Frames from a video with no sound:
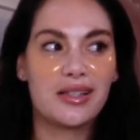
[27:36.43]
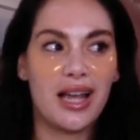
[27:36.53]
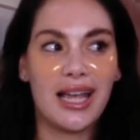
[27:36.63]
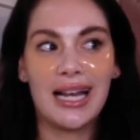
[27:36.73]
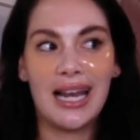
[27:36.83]

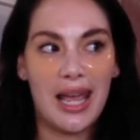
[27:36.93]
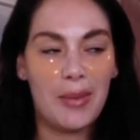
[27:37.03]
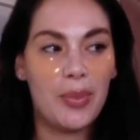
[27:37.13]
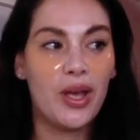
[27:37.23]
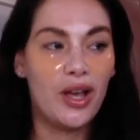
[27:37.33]
like
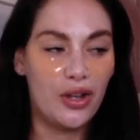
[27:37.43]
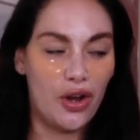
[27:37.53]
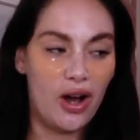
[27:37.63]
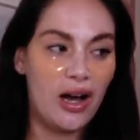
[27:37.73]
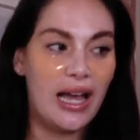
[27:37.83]
lip and
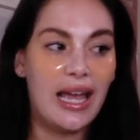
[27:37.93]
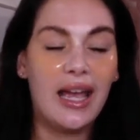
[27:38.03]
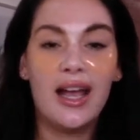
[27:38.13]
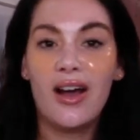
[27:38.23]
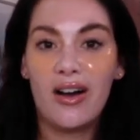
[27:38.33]

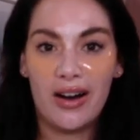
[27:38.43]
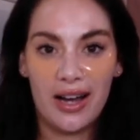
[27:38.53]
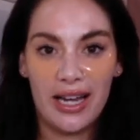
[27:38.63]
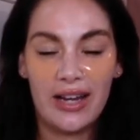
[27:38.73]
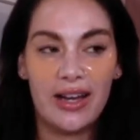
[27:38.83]
eye
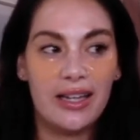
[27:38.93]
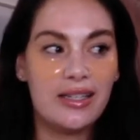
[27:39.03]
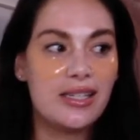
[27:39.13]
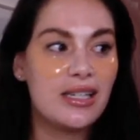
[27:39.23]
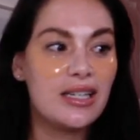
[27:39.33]

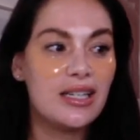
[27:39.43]
highlight.